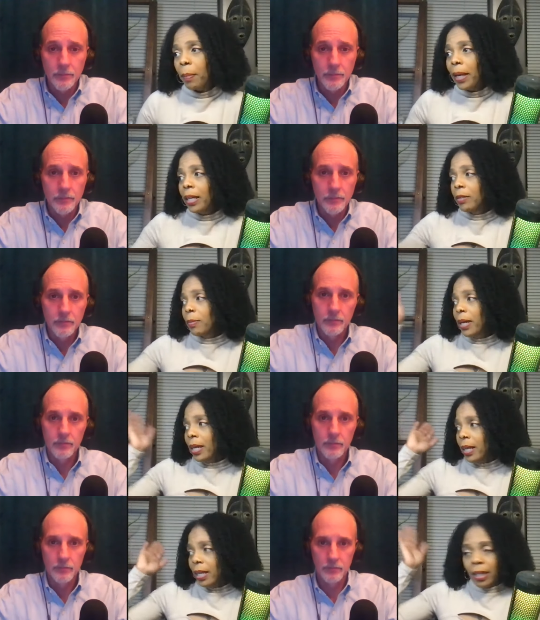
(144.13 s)
Speaker 1: pays
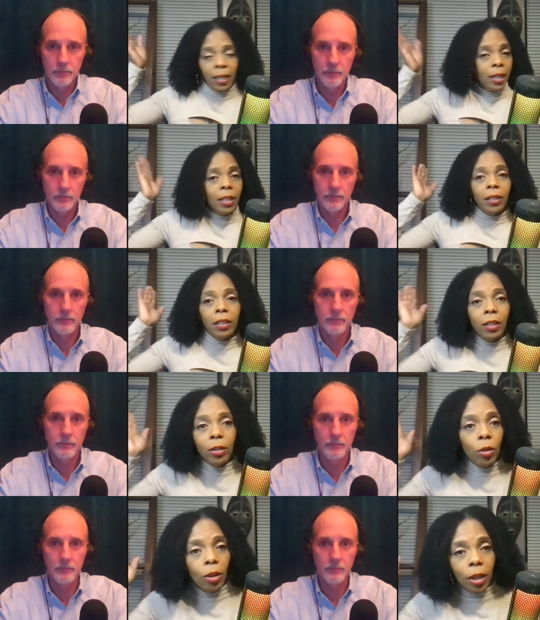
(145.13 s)
my
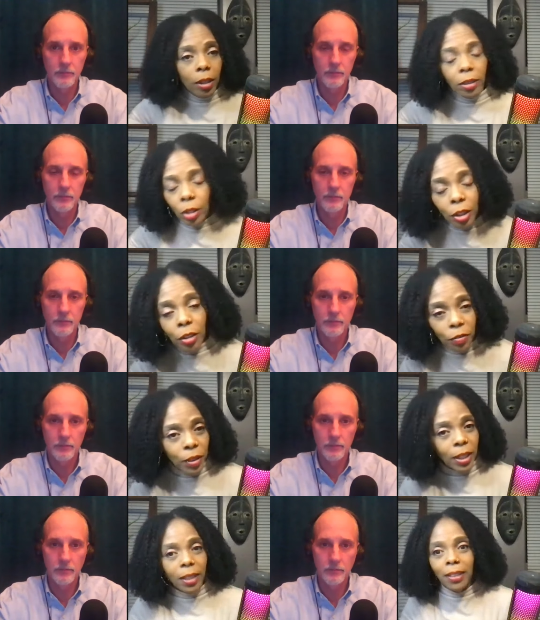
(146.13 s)
law attorney
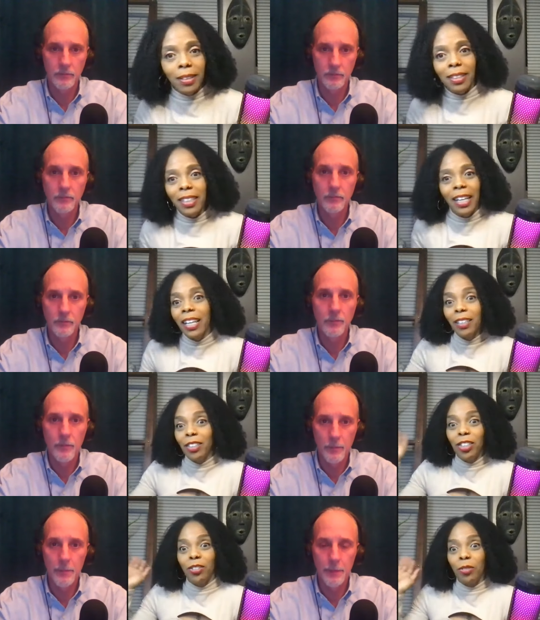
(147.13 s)
fees, and I'll
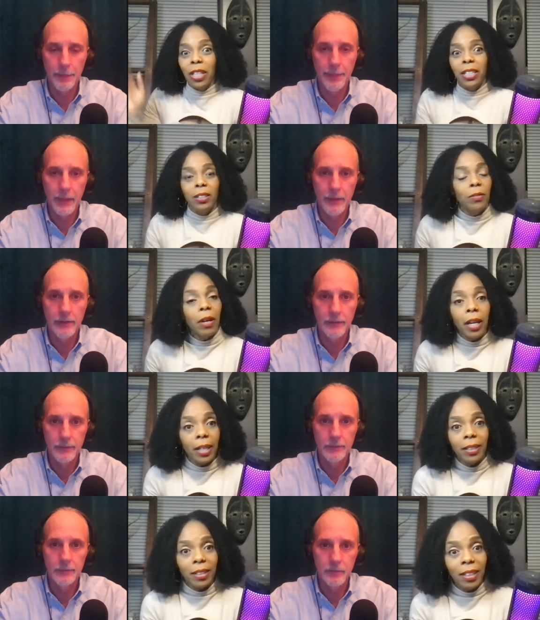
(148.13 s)
just raise the
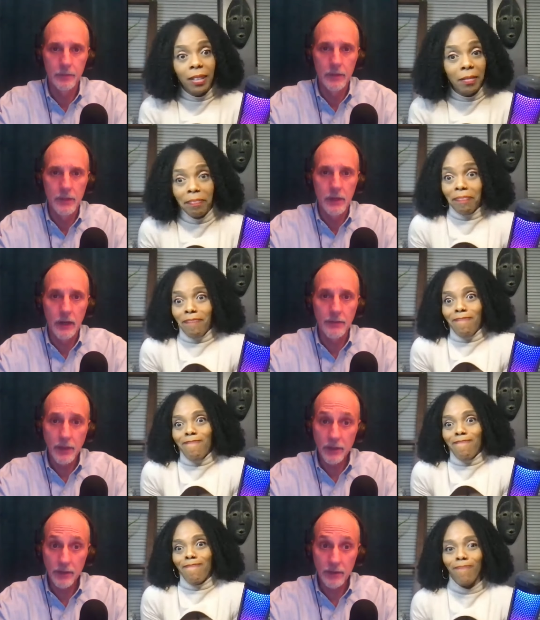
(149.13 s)
rest. I
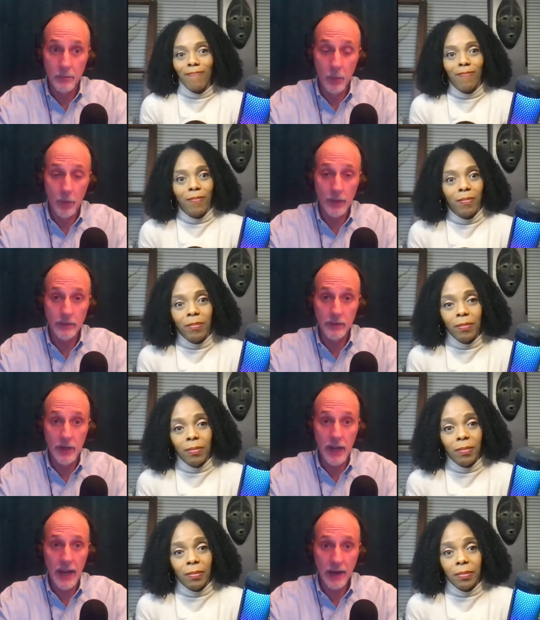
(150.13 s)
think at
Speaker 2: some point he's
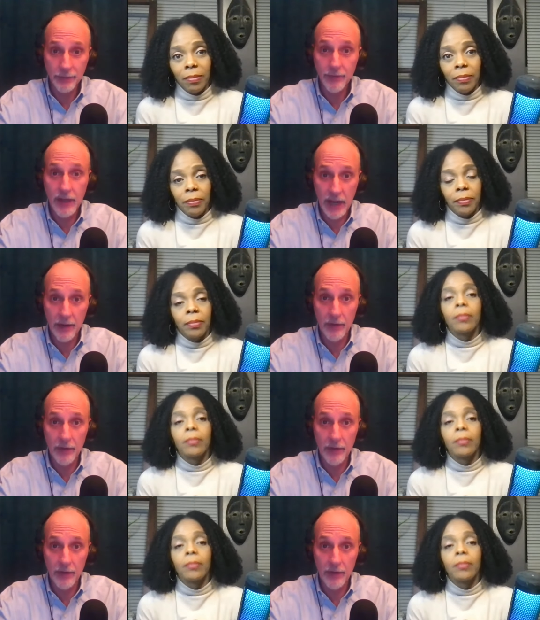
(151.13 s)
going to have to care,